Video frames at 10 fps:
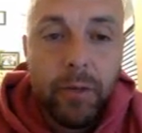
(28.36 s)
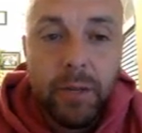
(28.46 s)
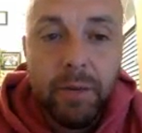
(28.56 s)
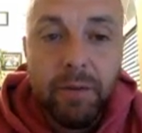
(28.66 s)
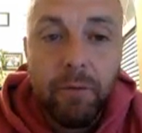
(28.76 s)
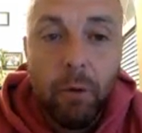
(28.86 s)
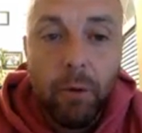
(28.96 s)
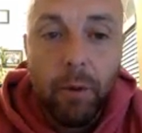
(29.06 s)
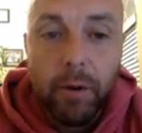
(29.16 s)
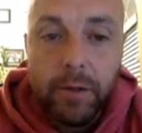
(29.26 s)
going to be
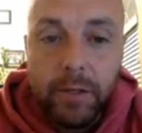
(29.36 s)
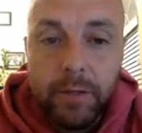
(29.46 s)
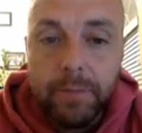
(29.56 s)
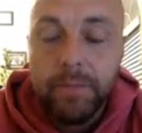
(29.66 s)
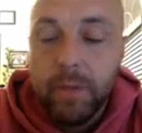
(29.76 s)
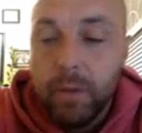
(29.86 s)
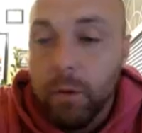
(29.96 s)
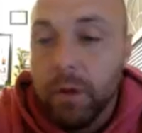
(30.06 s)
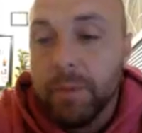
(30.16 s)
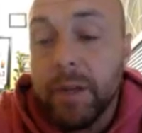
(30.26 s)
4 parts.
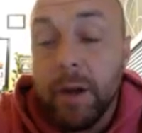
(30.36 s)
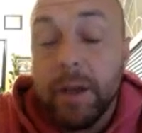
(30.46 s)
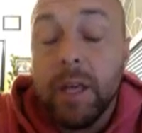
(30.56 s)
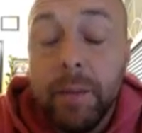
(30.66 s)
We're going to be talking